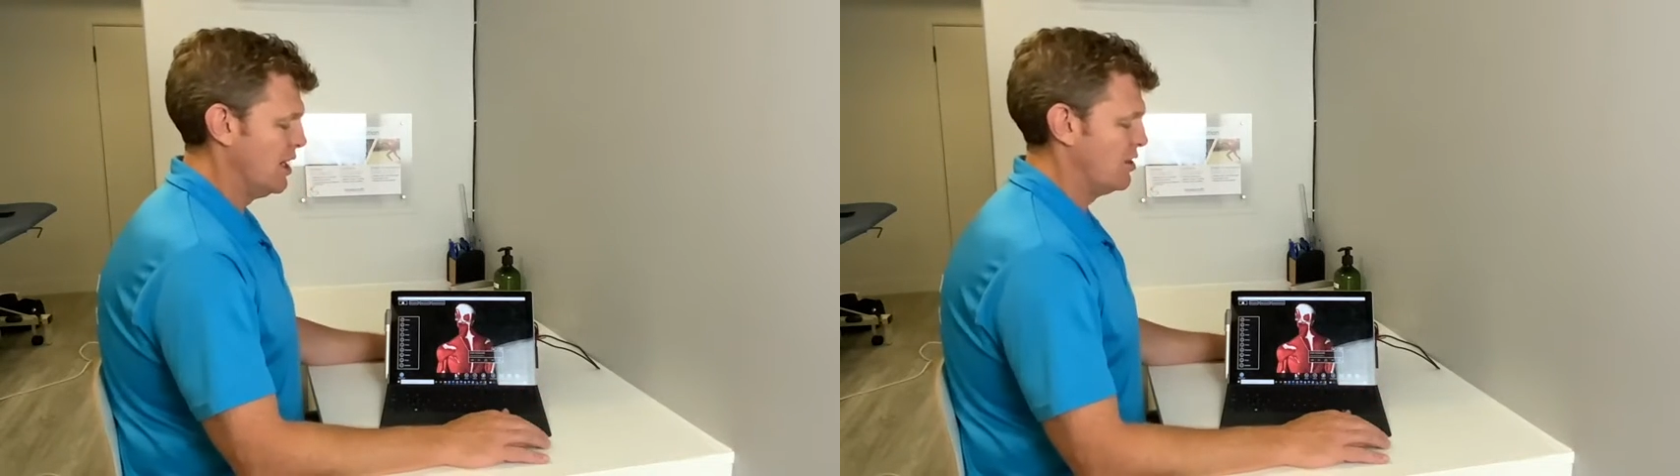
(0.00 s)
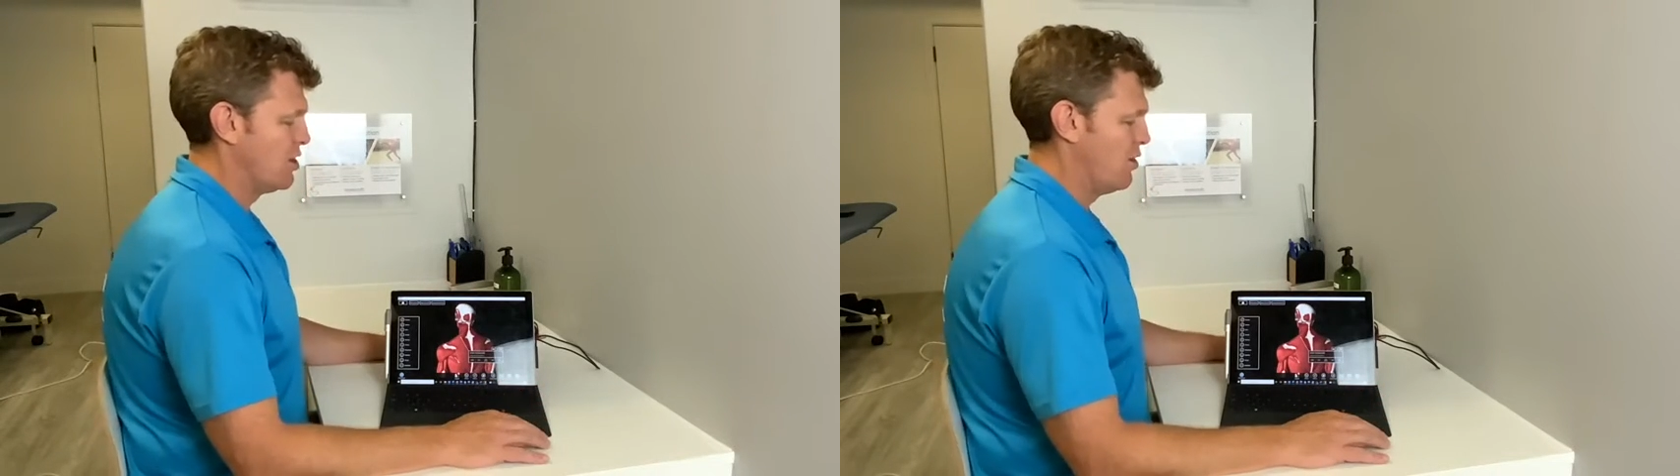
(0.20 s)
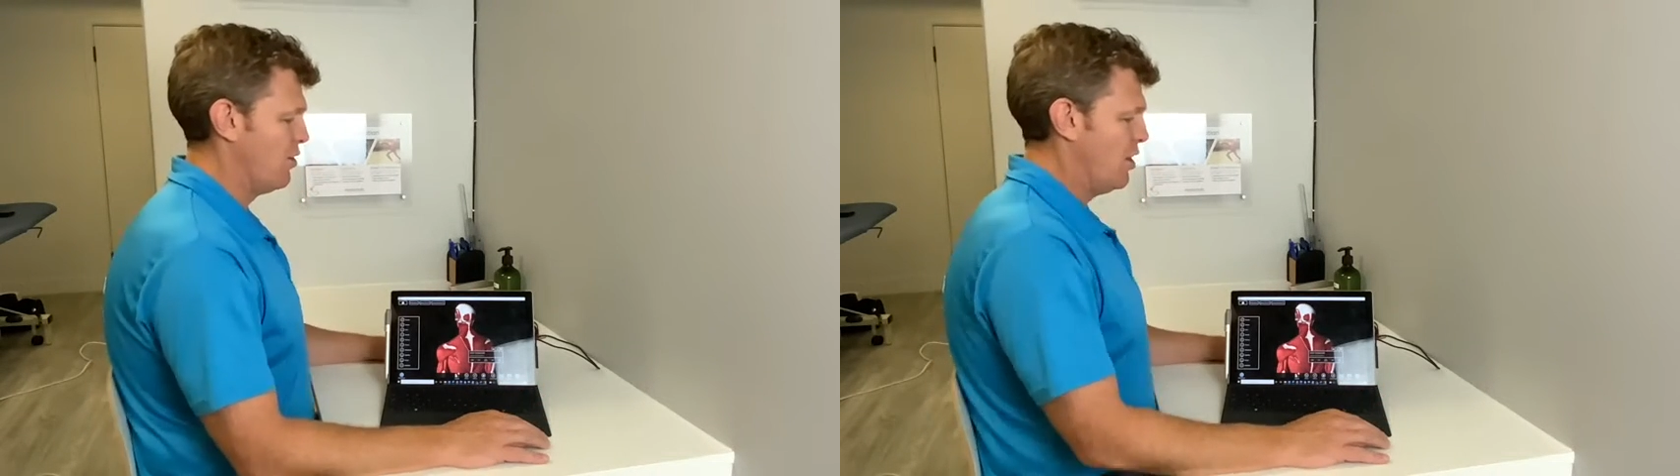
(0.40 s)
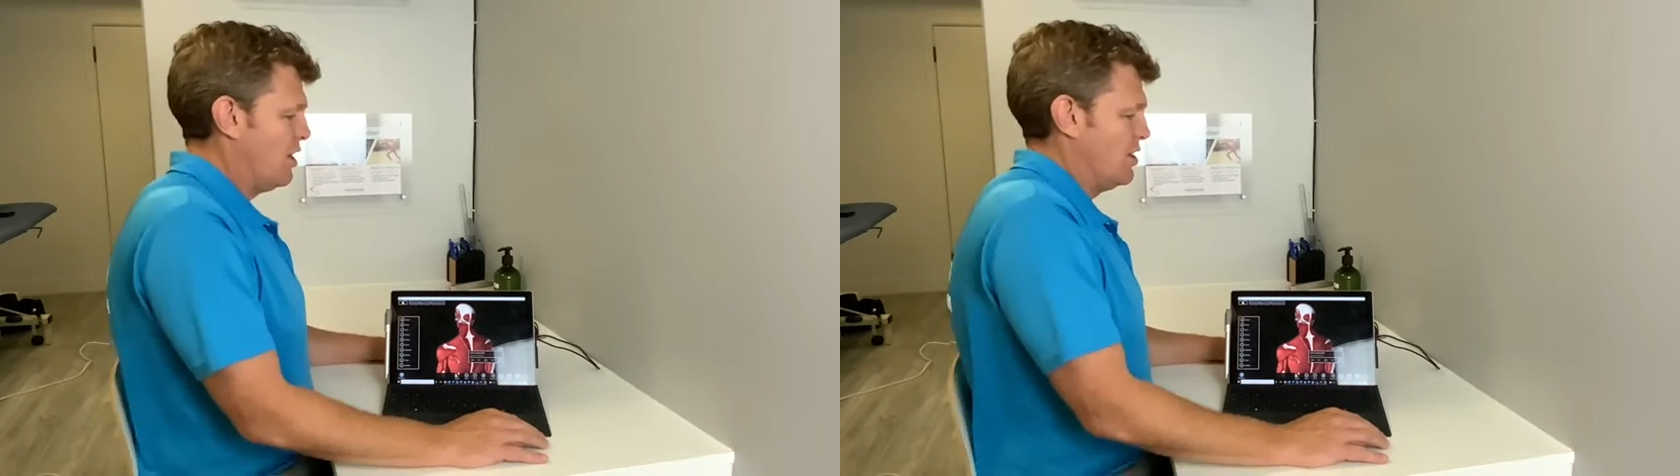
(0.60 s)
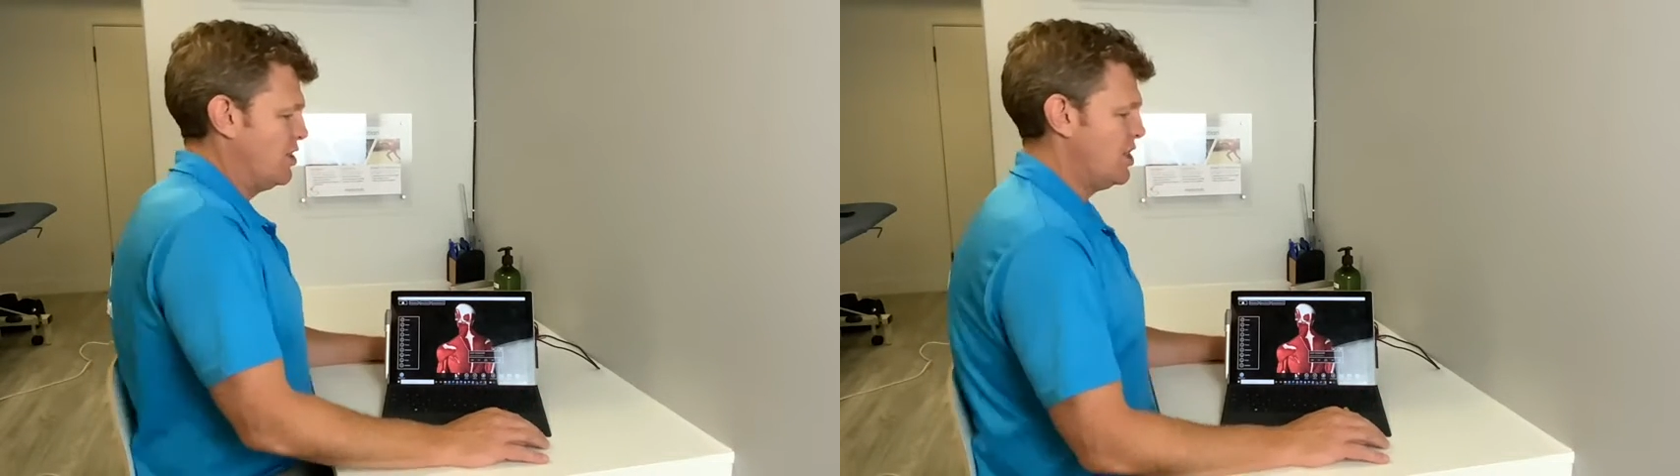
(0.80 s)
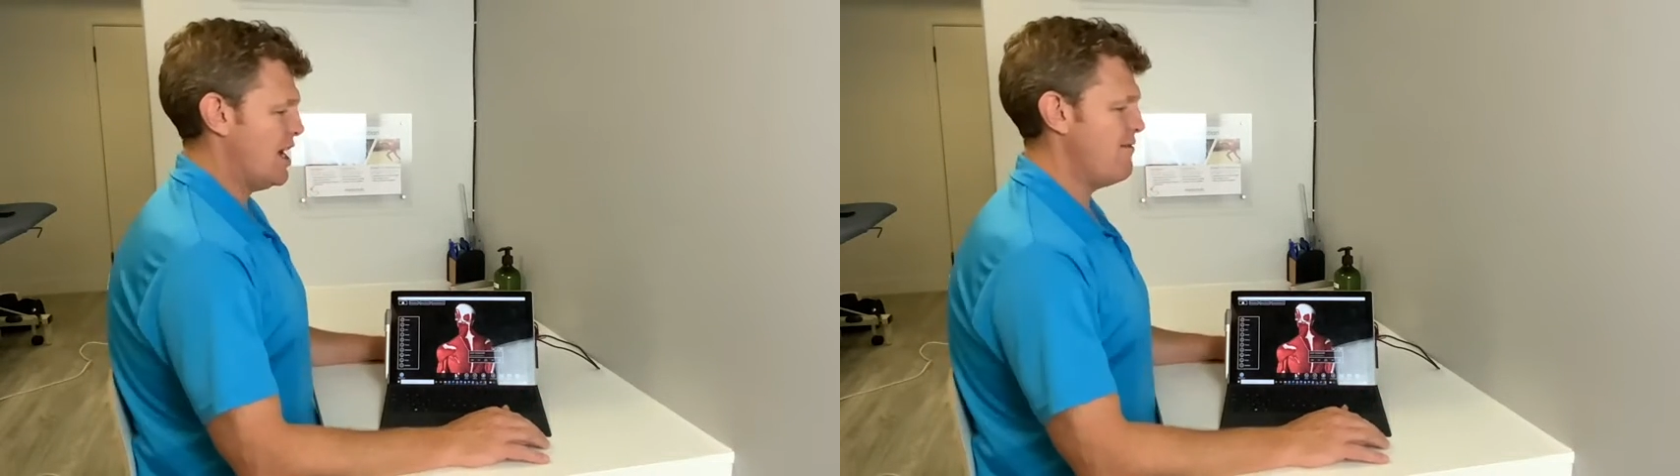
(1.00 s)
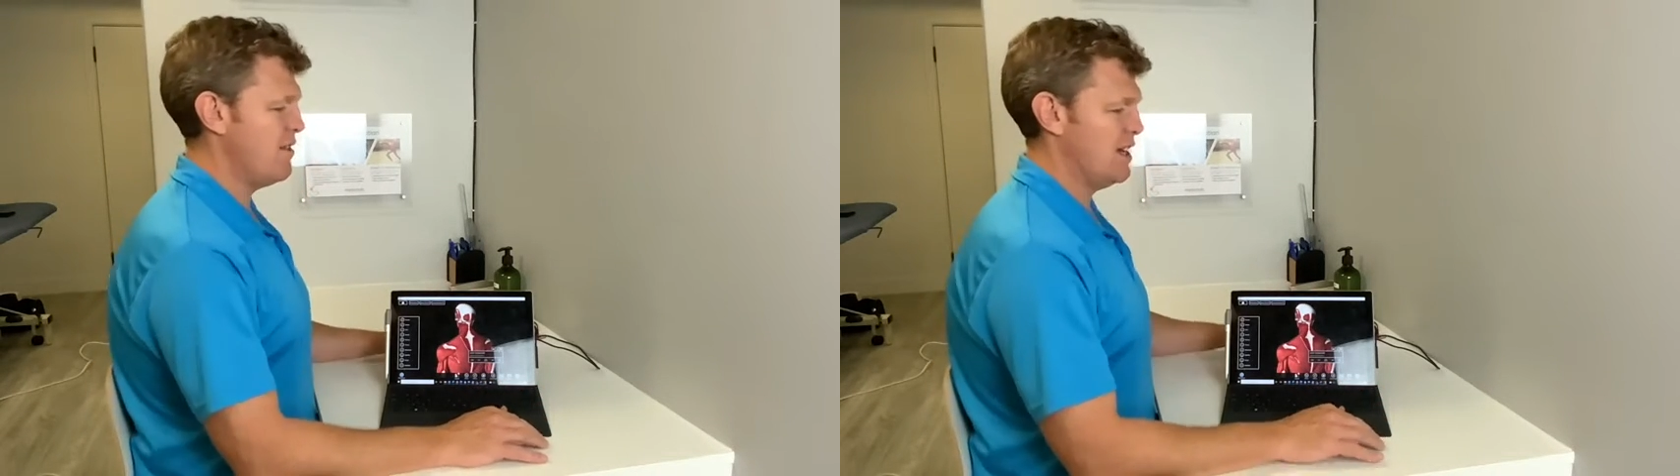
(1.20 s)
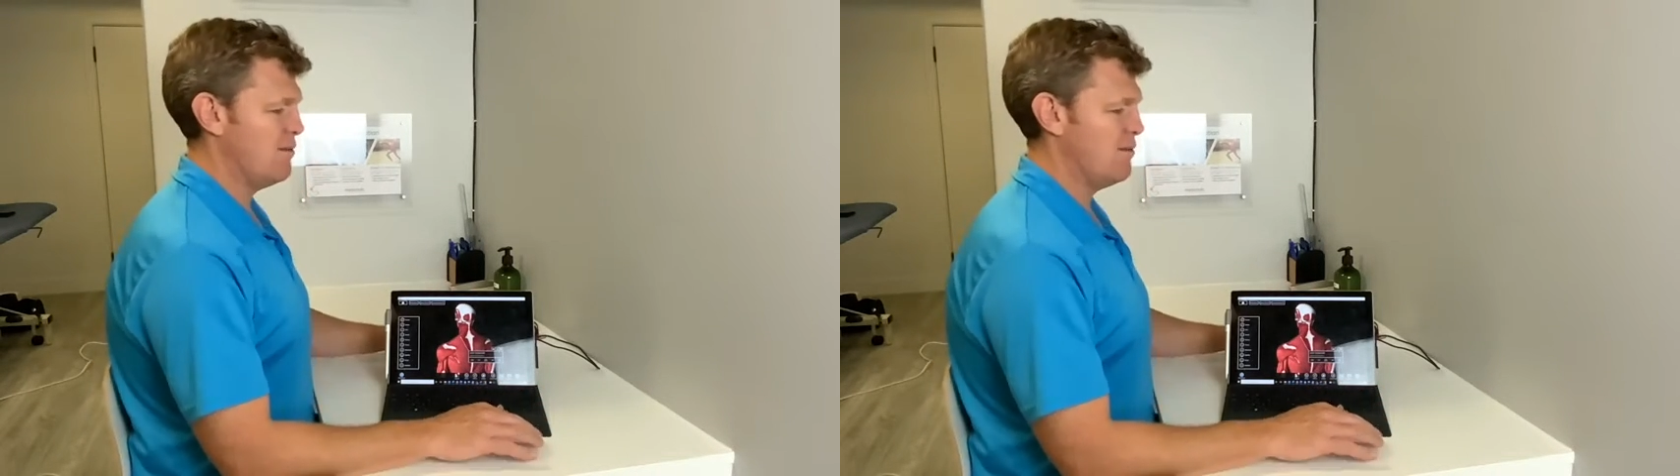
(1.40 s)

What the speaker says: So generally